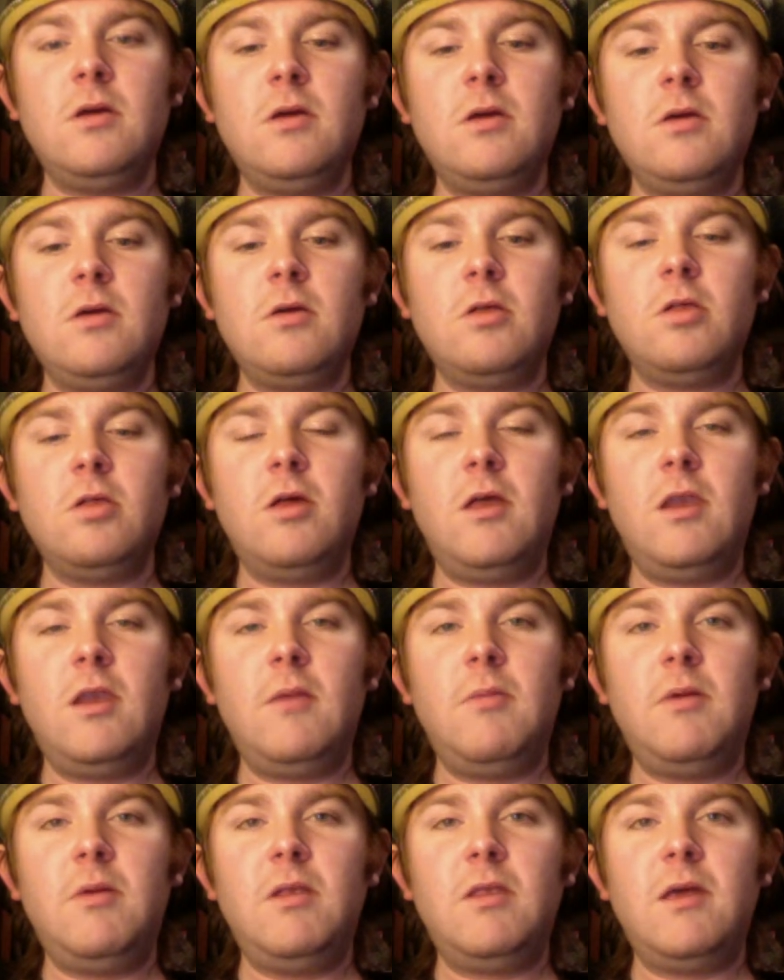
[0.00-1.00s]
Glad I
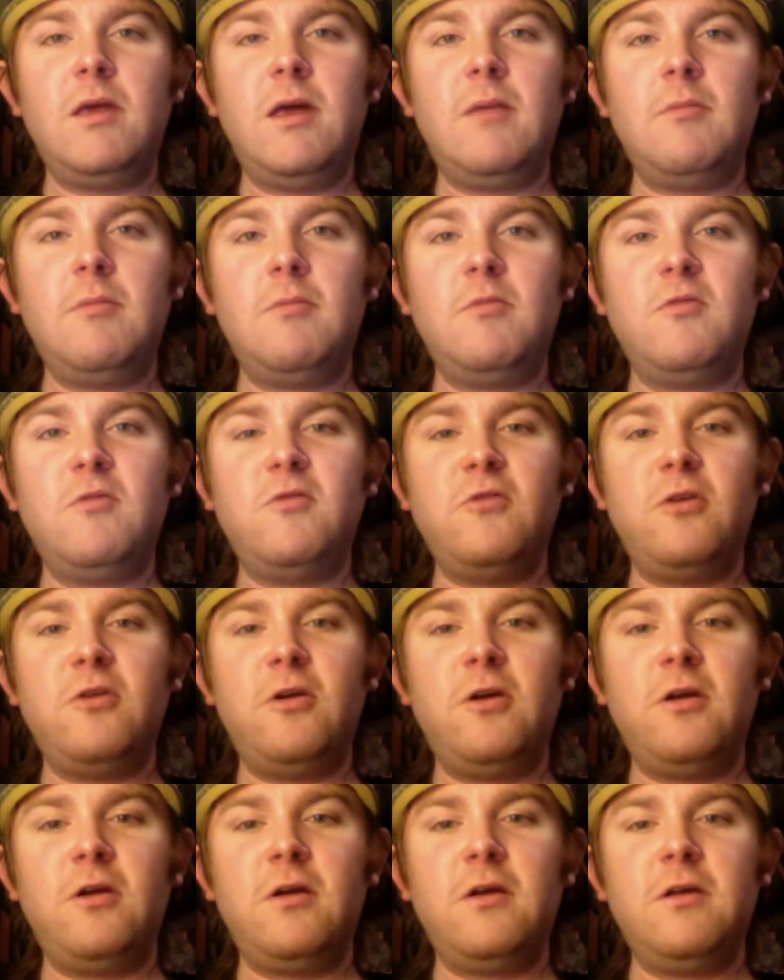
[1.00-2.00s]
beat that
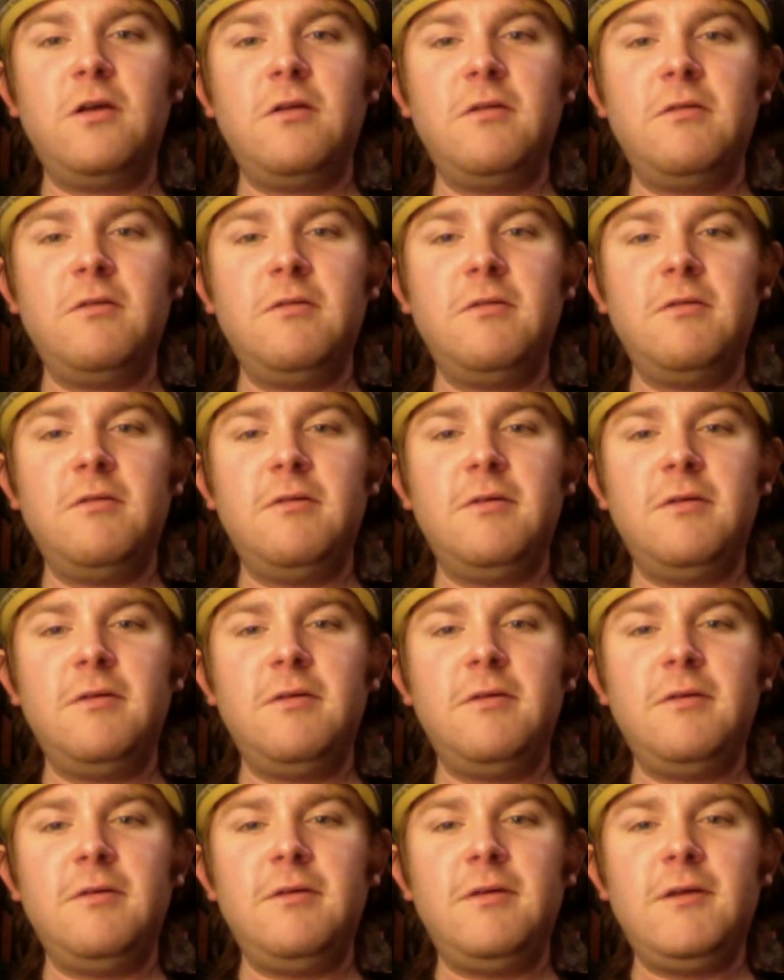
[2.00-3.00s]
jerk.
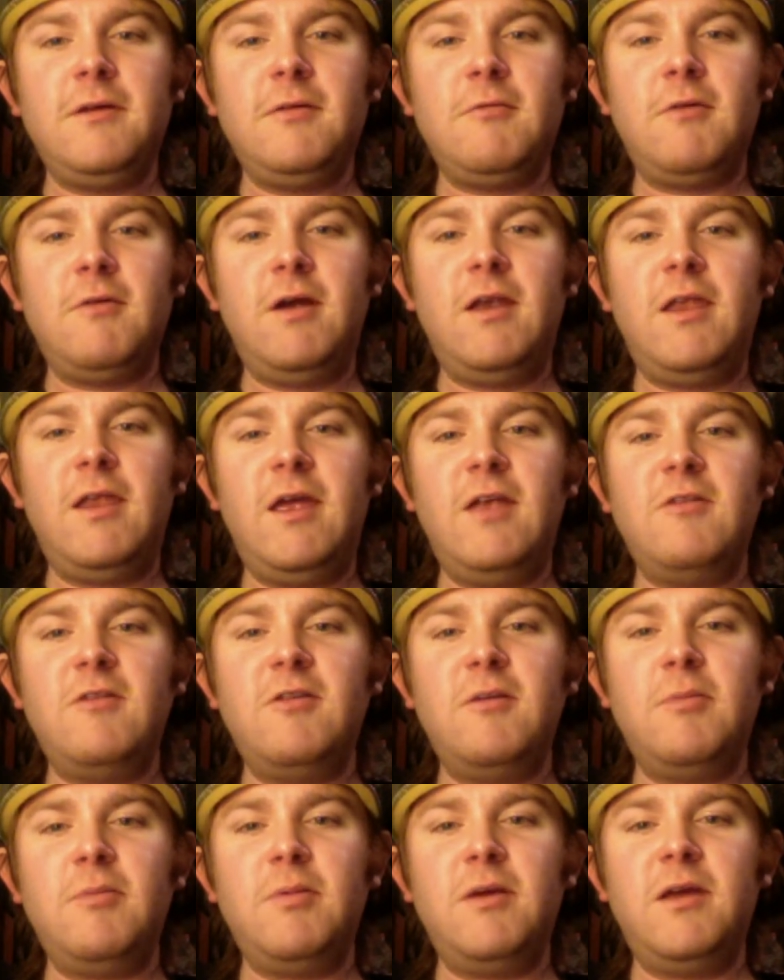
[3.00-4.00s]
Right,
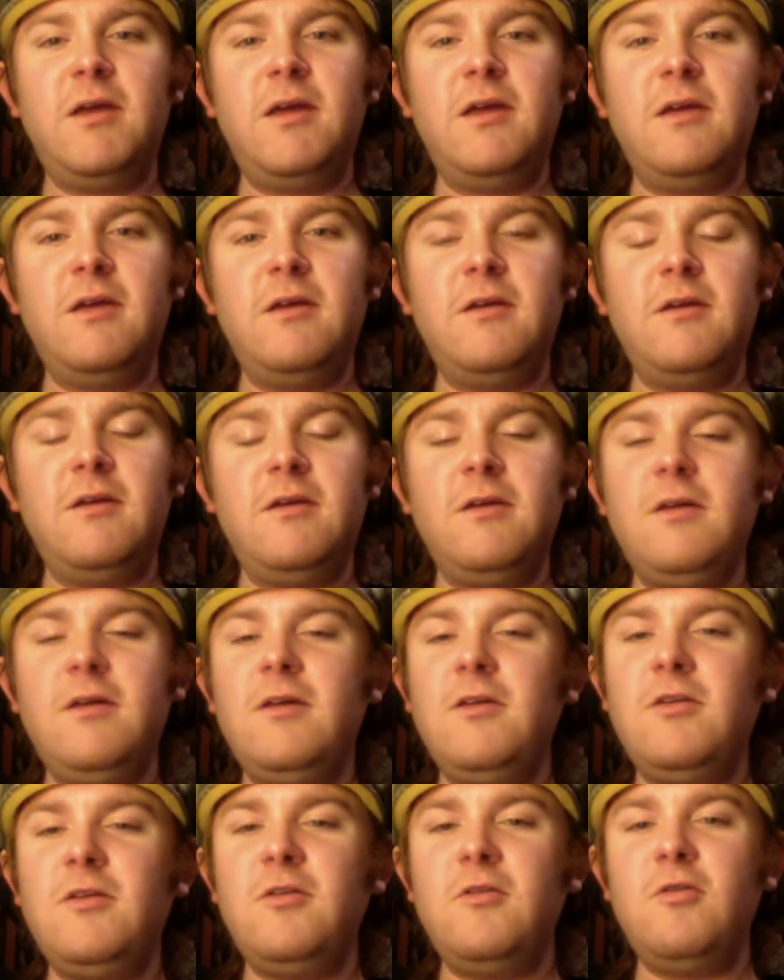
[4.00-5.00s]
AJP?
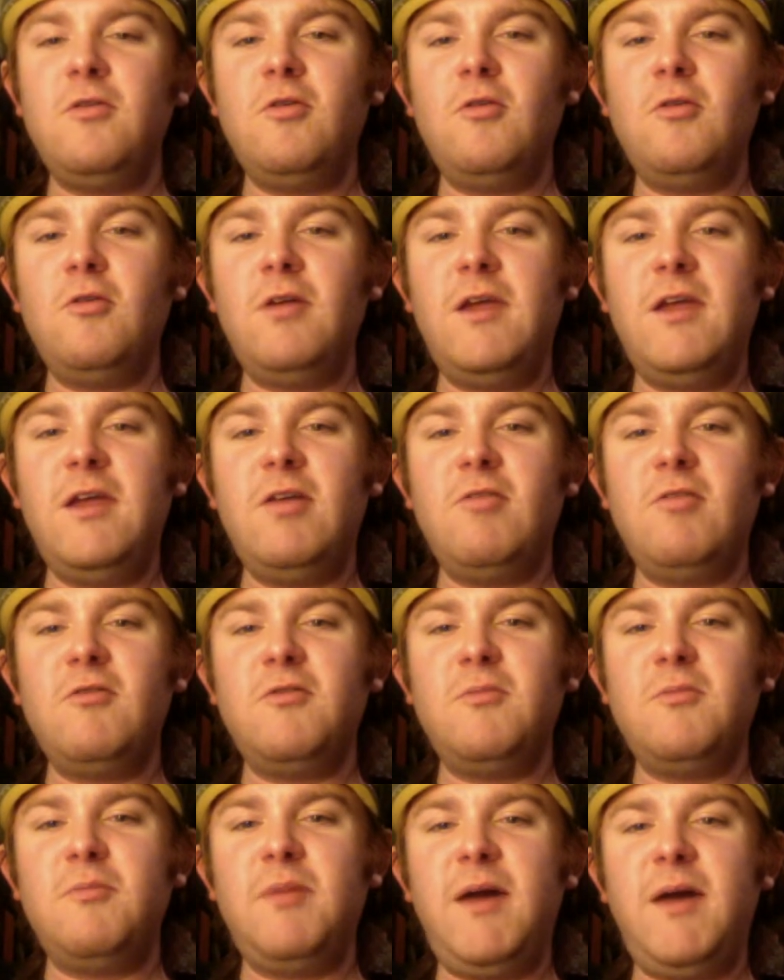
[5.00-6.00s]
You little
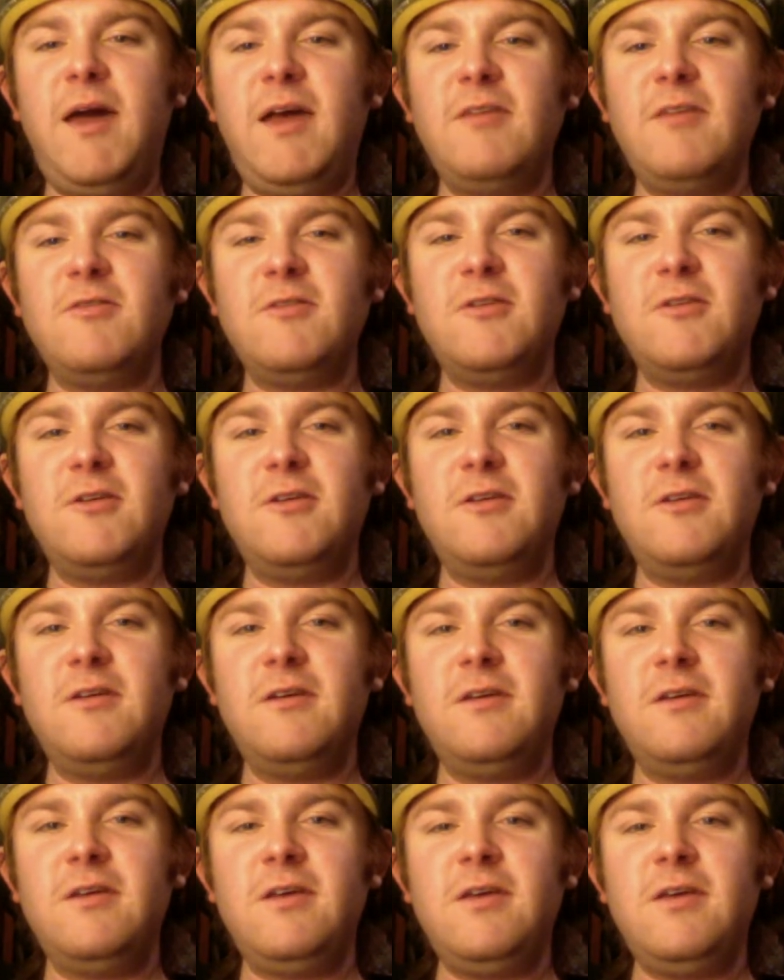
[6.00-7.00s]
English bastard.
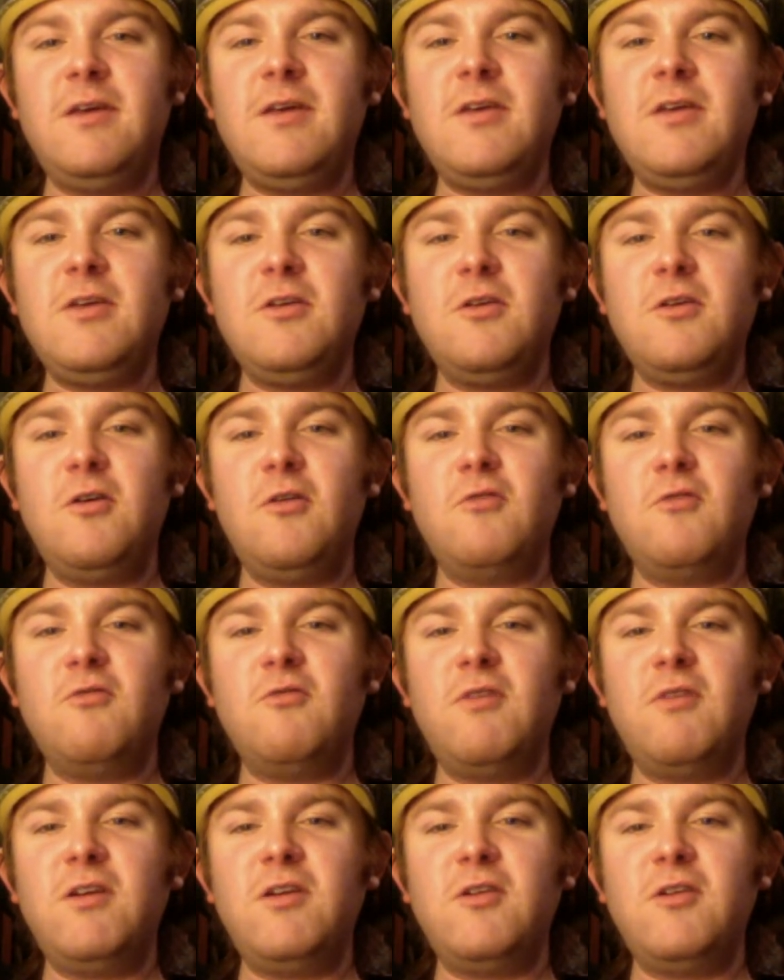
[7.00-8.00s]
Go
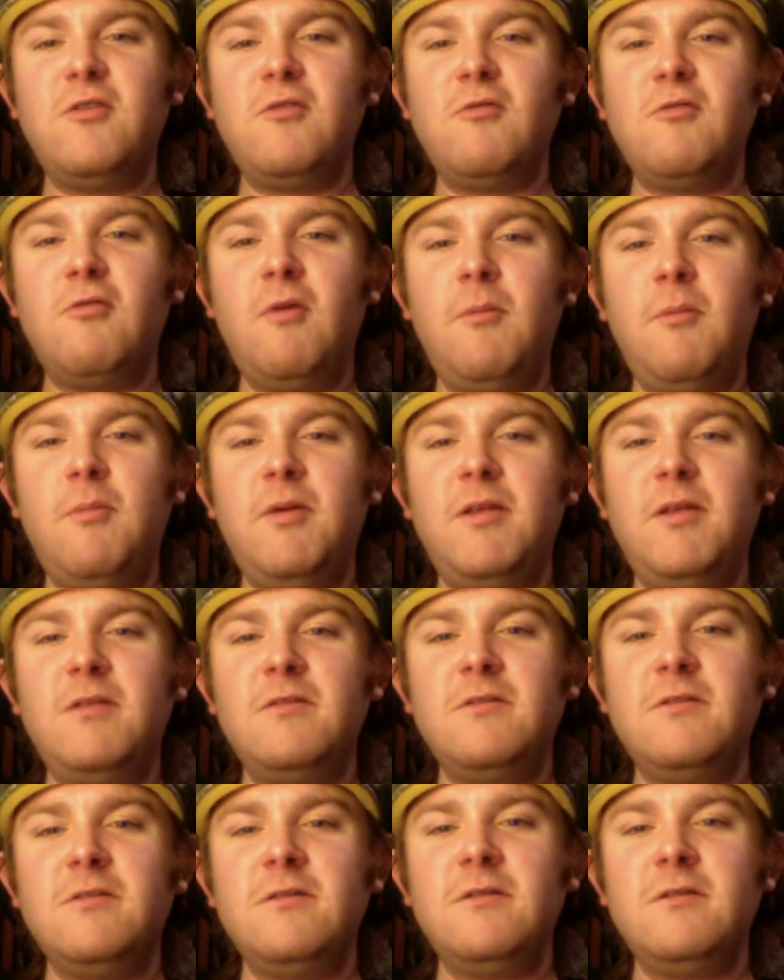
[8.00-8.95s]
drink your crumpets.